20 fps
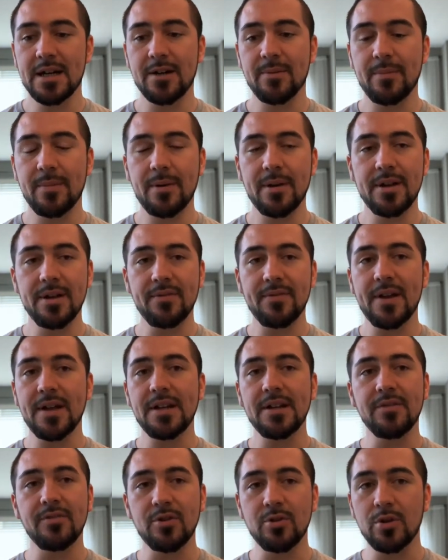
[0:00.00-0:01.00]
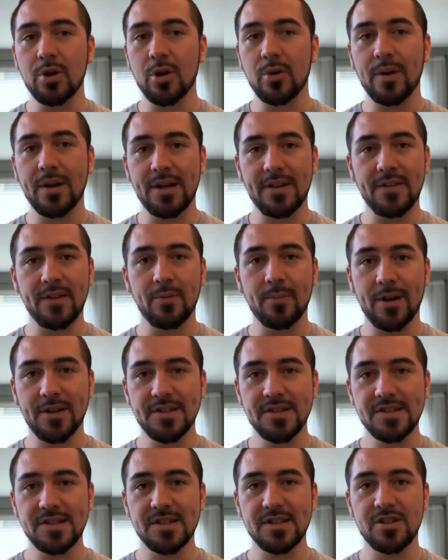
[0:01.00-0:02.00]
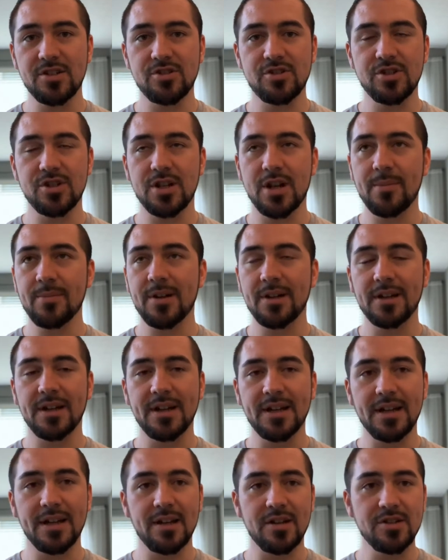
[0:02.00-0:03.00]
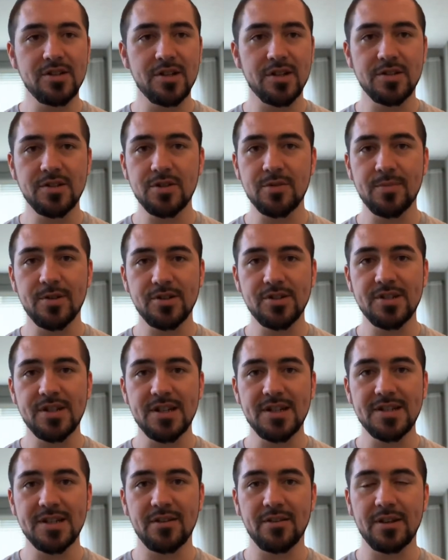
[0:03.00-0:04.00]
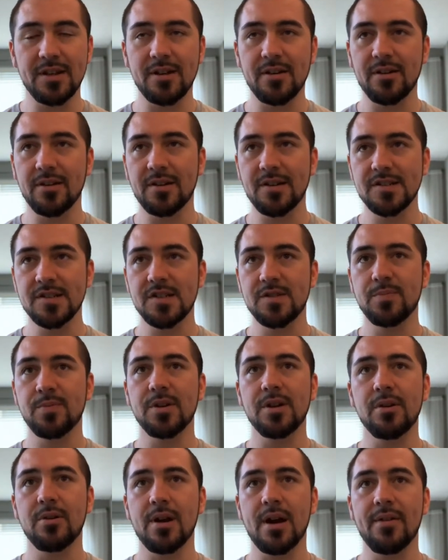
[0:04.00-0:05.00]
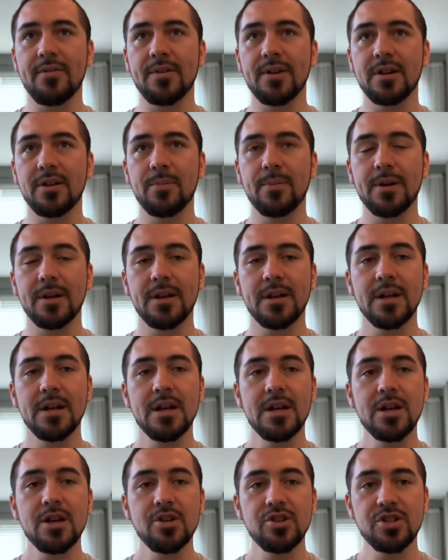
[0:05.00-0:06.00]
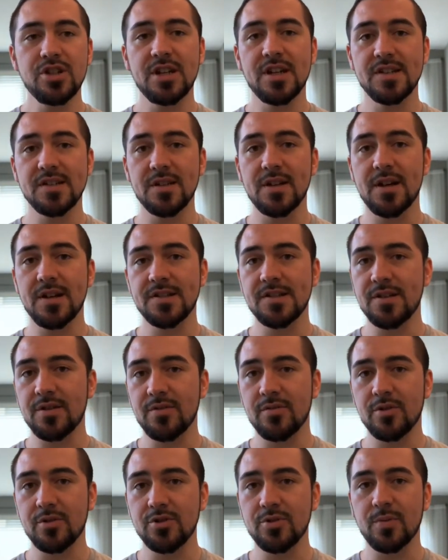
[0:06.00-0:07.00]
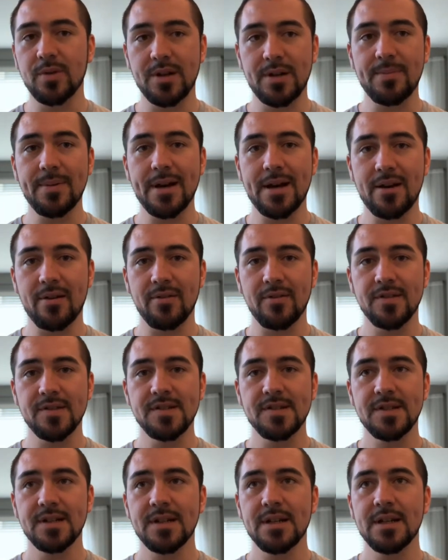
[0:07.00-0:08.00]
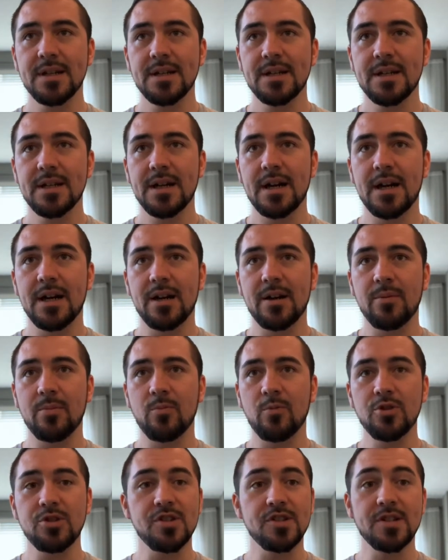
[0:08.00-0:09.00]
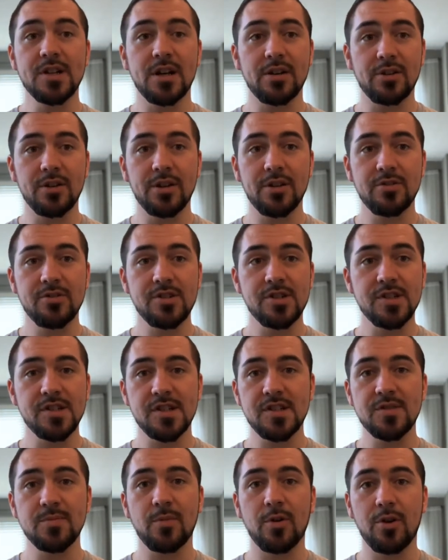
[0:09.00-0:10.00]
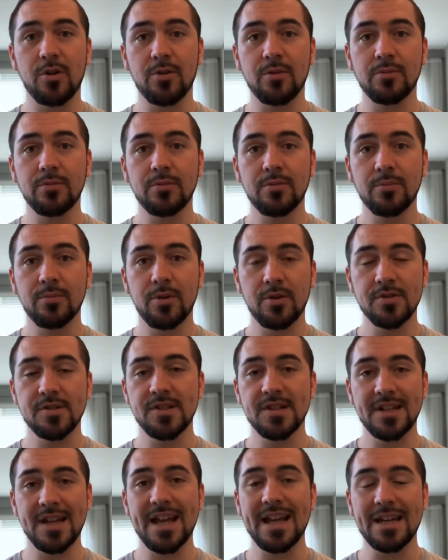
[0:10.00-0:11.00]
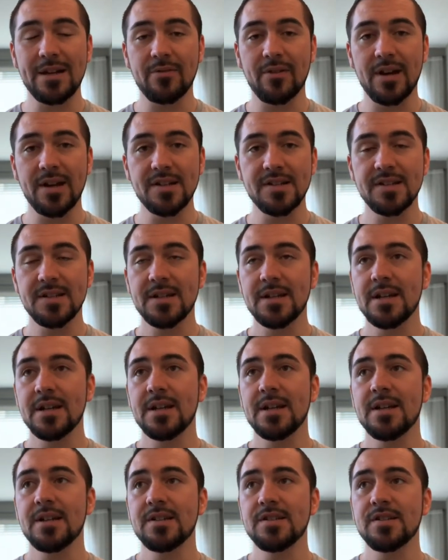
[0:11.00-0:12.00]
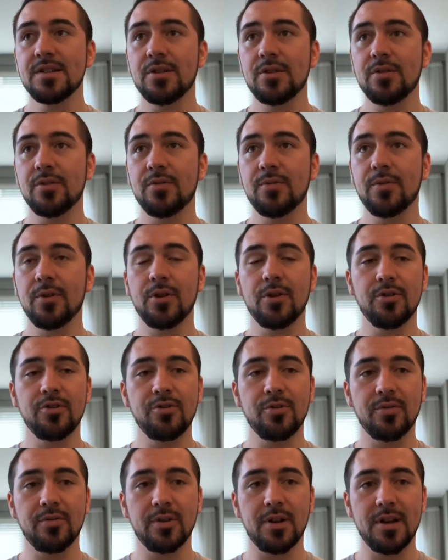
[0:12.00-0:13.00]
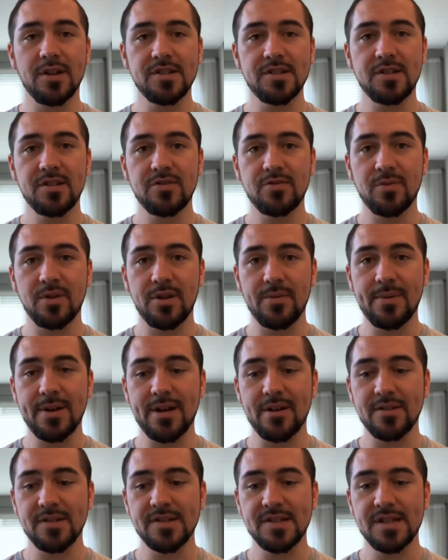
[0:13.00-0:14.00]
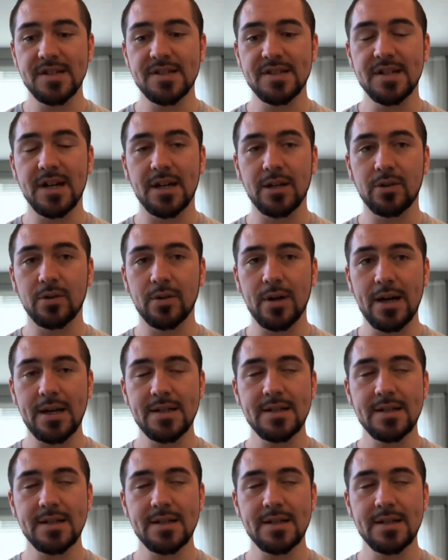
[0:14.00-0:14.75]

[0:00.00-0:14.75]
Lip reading: If any of you know anything about this condition, I'm not going to get into too much detail here because it's pretty graphic, but she has lost over 20 pounds, which is not good. She's a small person anyways, so for her to have lost 20 pounds is not great.